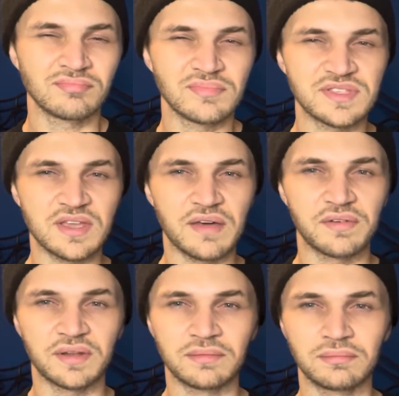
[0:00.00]

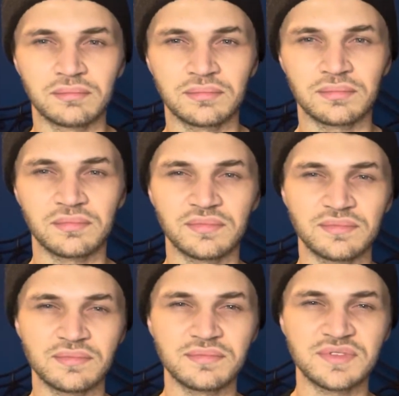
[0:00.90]
7
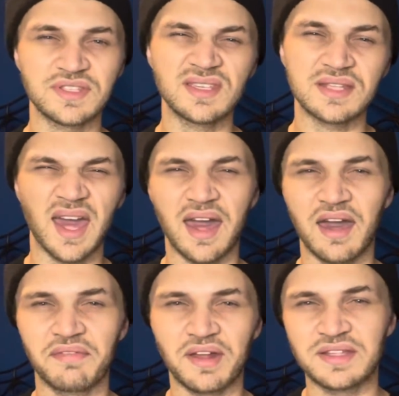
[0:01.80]
six and a
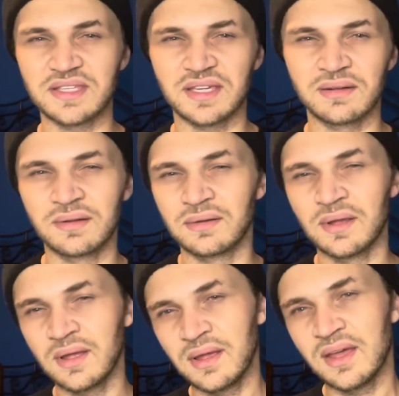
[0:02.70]
half out of 10.
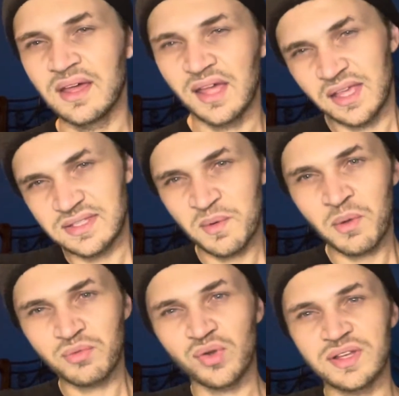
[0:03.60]
Somewhere
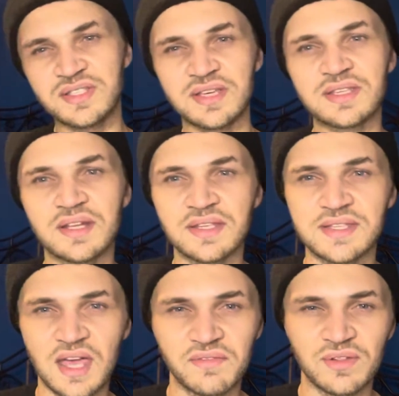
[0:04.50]
between a six and a
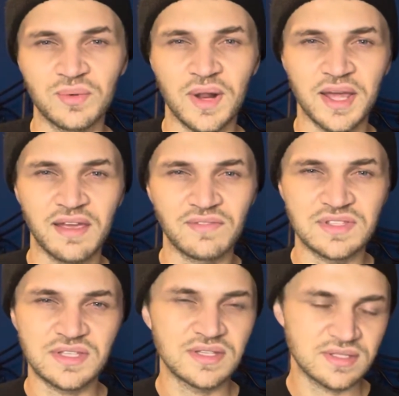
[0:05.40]
seven is what I gave the
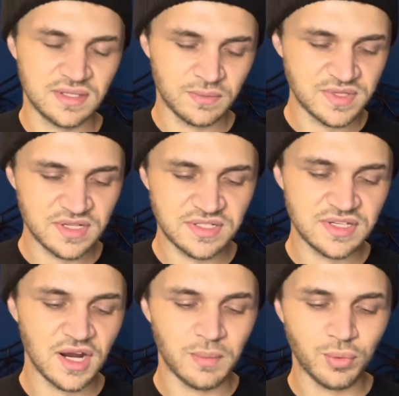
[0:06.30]
season. It wasn't
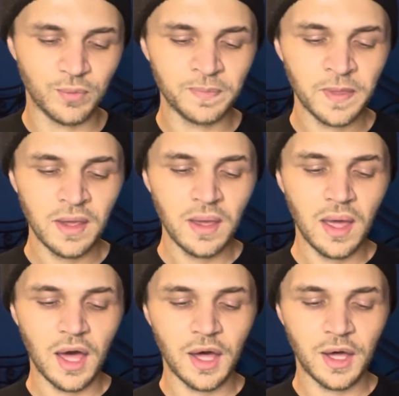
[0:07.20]
terrible.
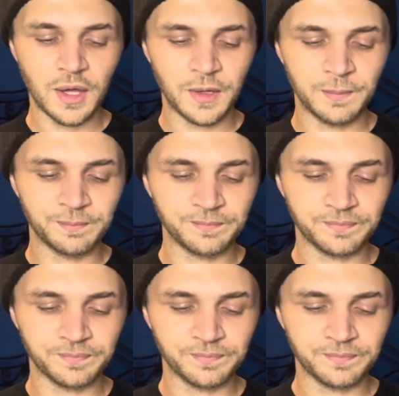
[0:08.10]
Um,